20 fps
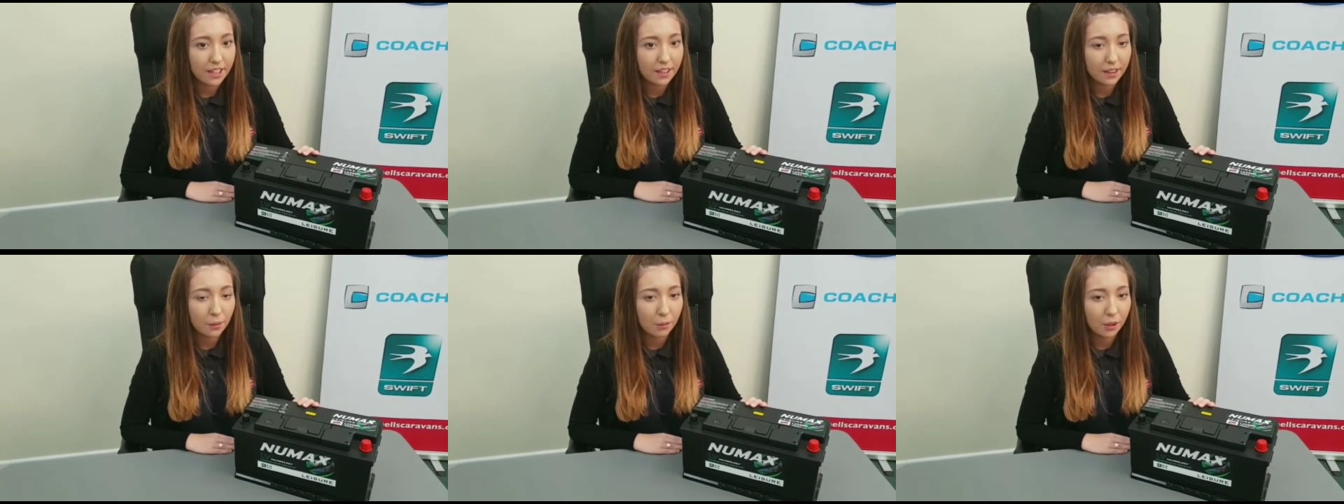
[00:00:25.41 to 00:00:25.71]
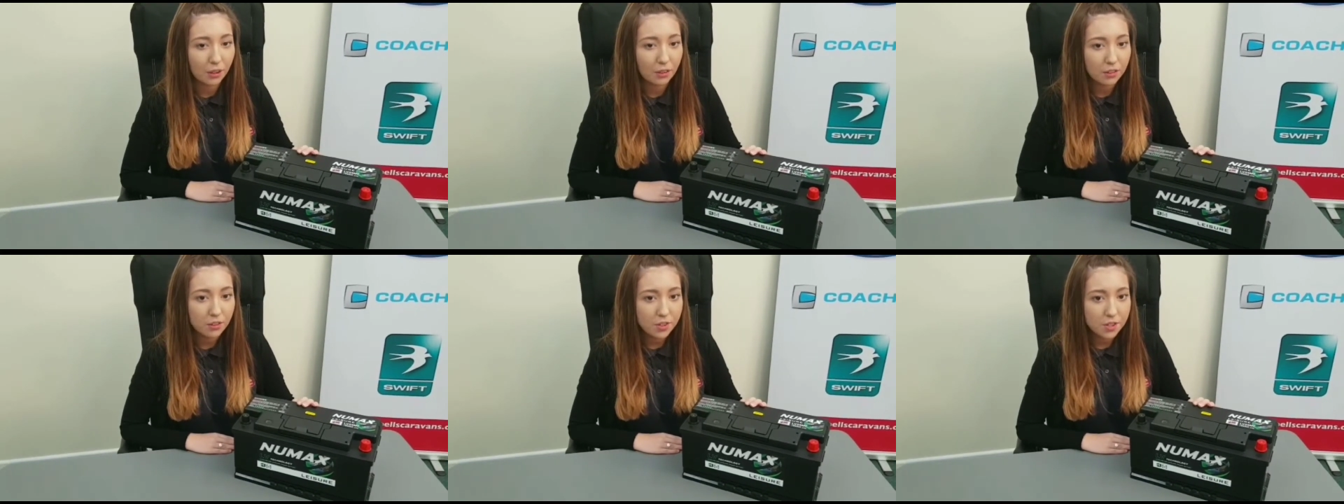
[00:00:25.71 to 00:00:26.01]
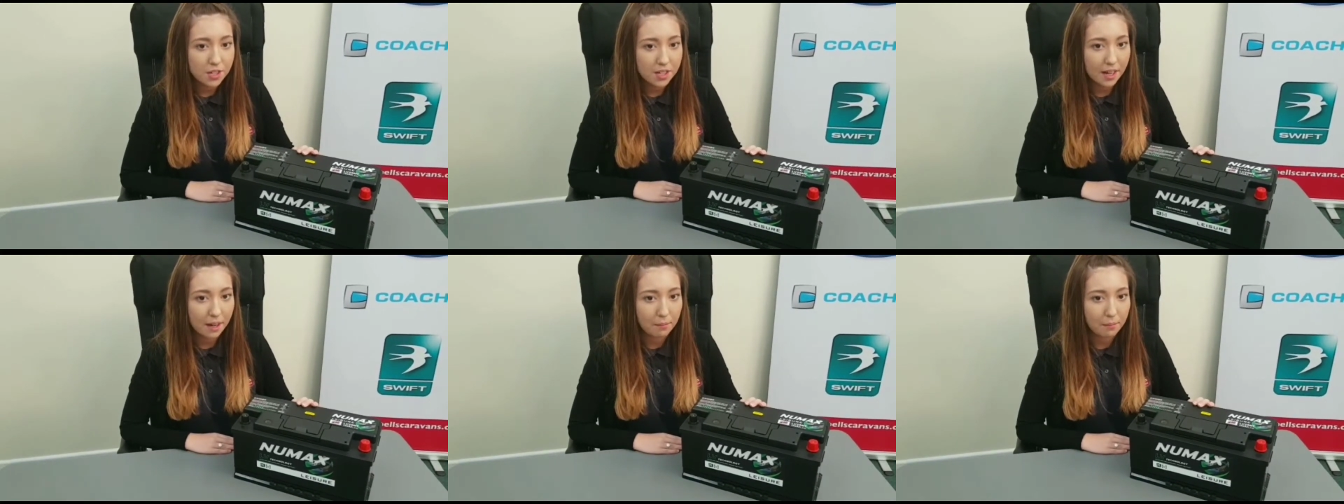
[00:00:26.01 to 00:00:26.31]
and the
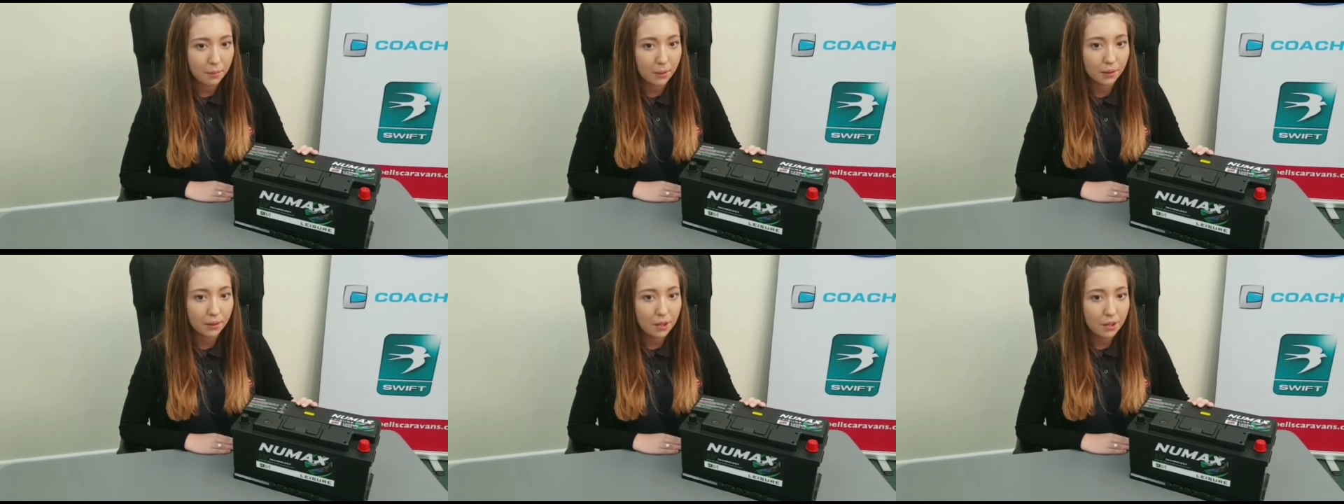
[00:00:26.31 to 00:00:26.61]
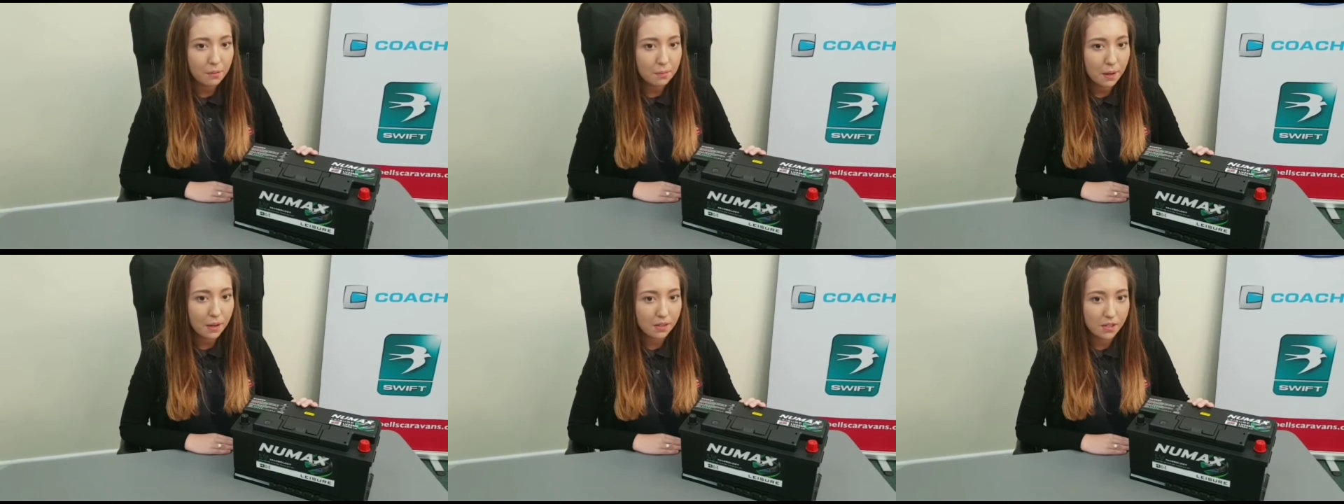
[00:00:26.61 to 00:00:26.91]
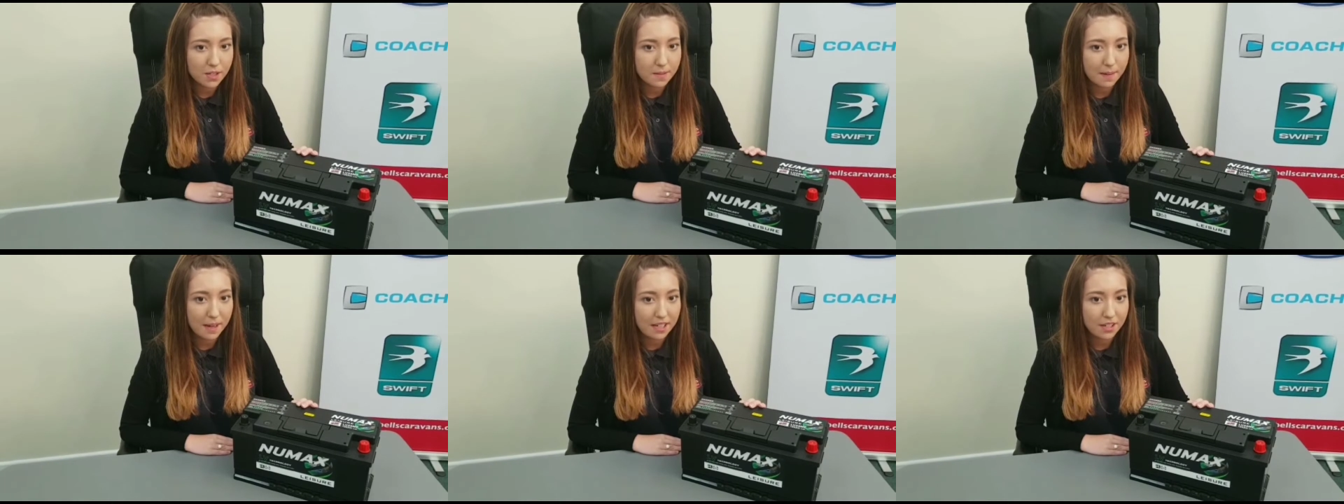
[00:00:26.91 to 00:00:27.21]
100-amp low
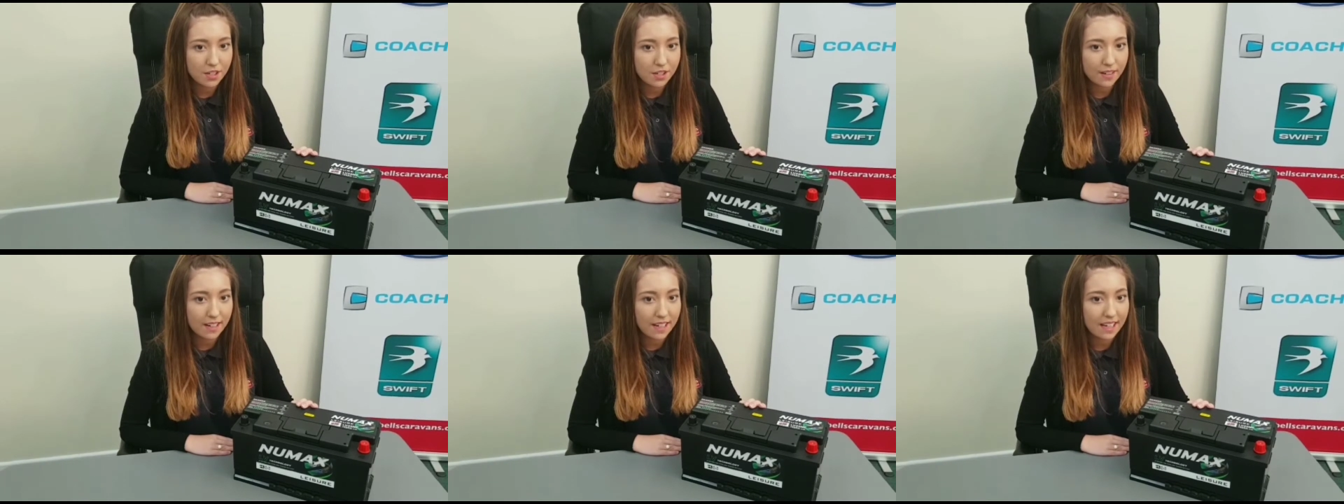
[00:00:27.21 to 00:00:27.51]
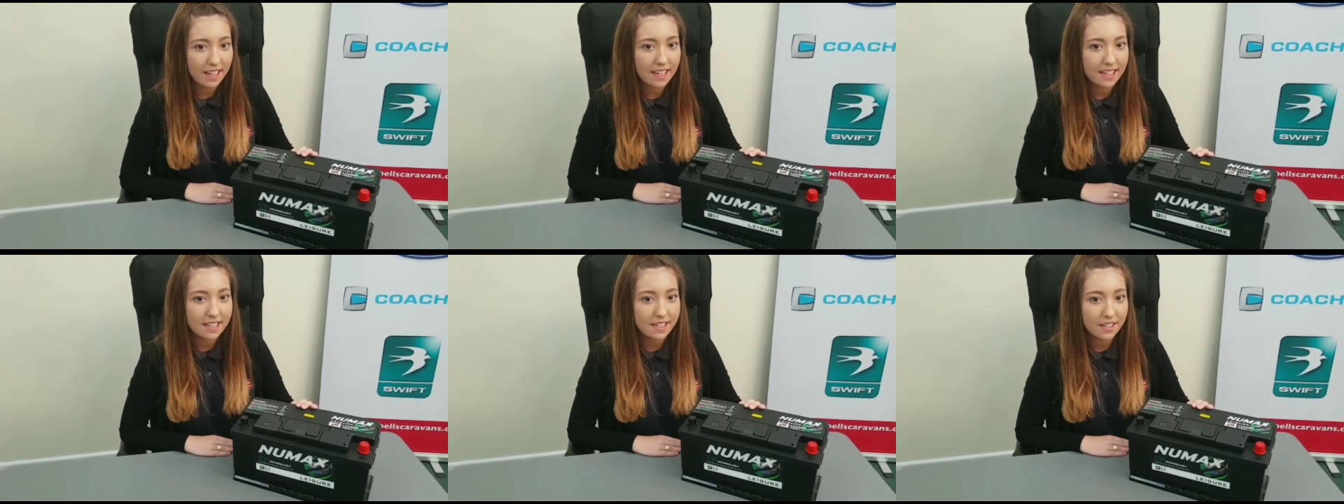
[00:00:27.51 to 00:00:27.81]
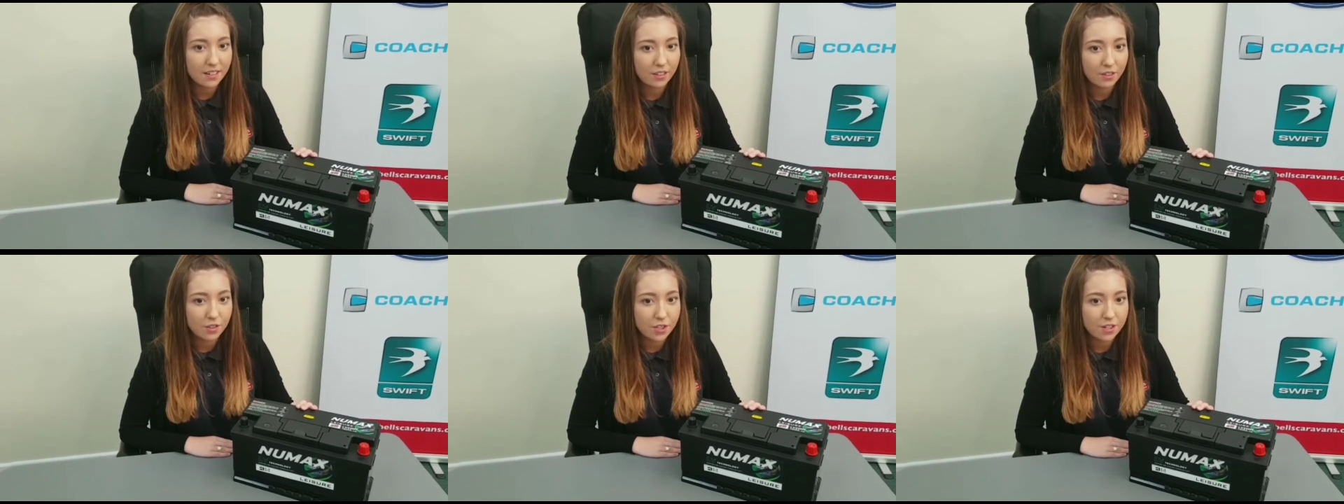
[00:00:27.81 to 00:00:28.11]
box battery
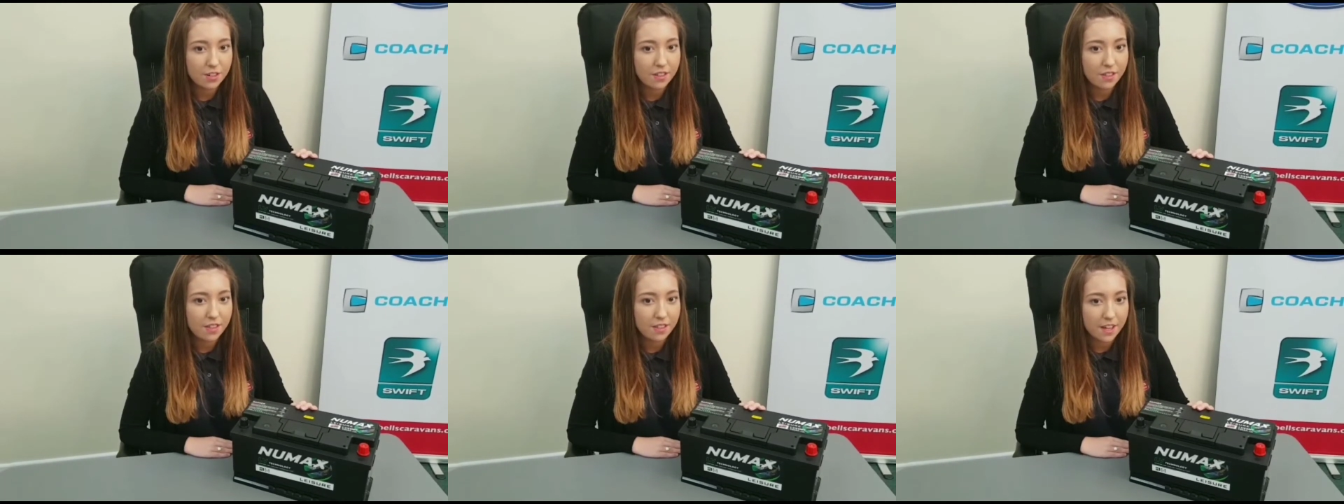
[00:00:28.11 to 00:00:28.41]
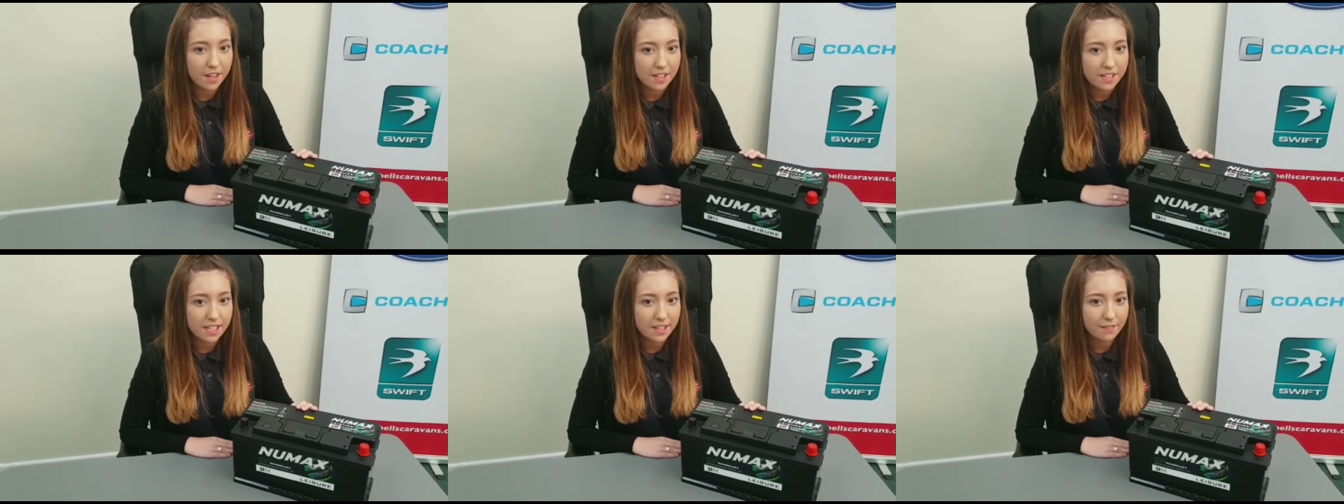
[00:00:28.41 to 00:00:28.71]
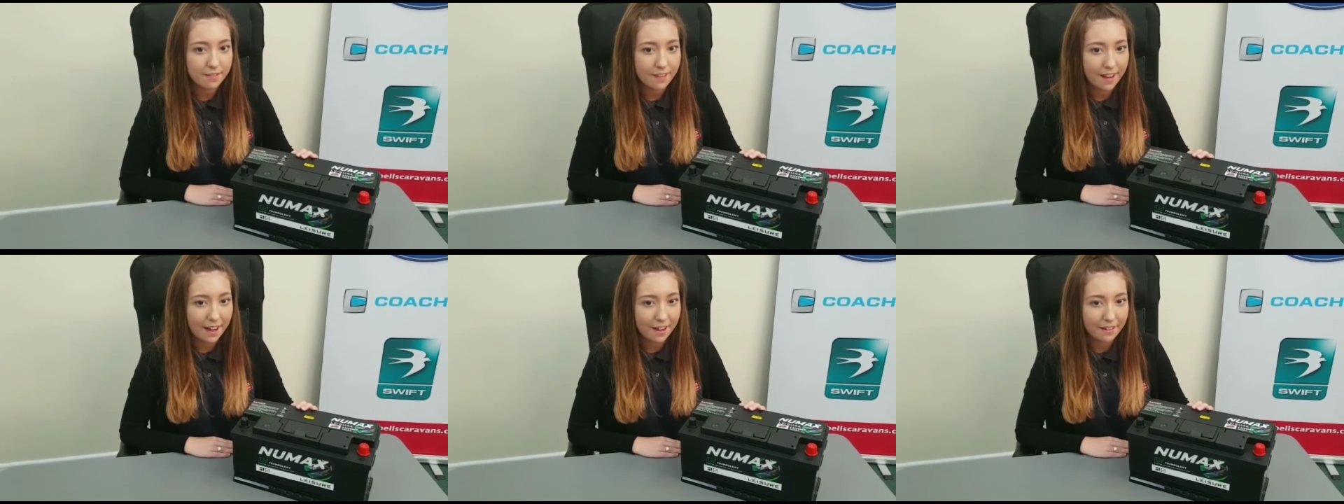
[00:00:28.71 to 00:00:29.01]
is
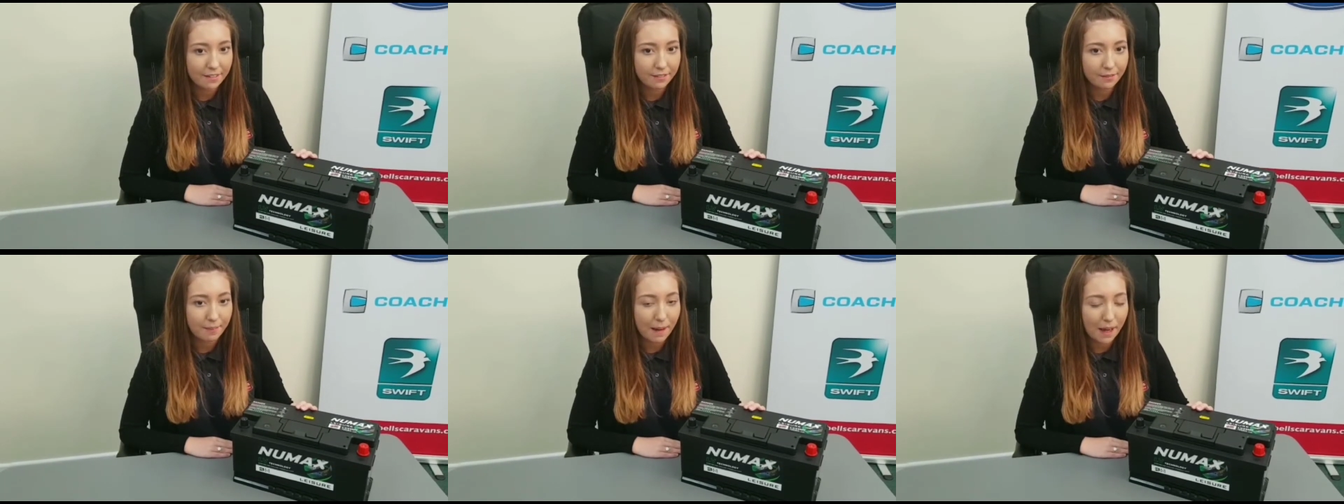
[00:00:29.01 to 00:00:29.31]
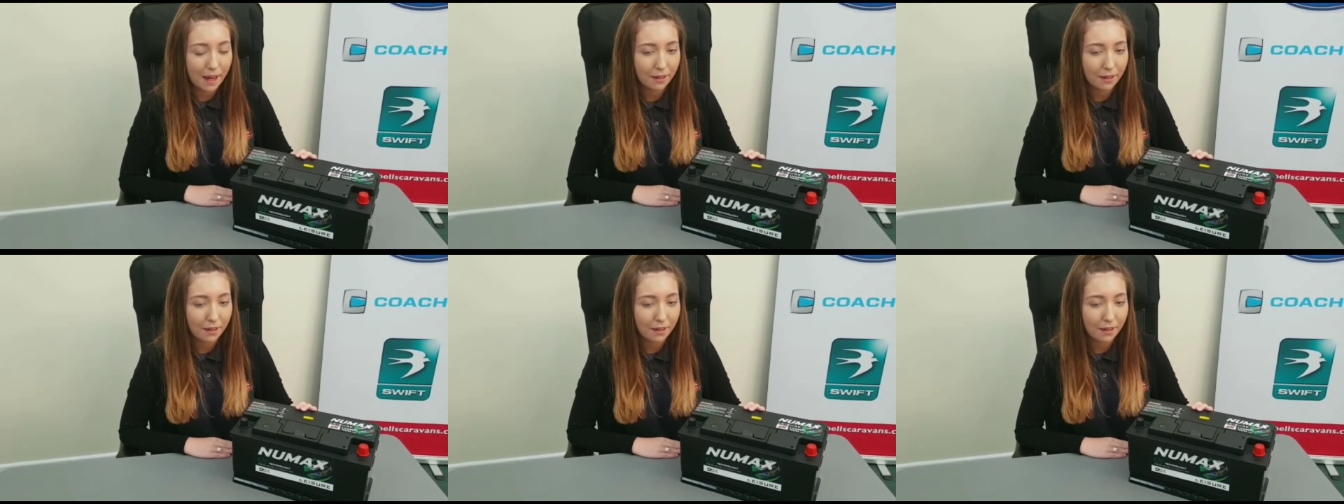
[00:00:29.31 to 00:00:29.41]
£135.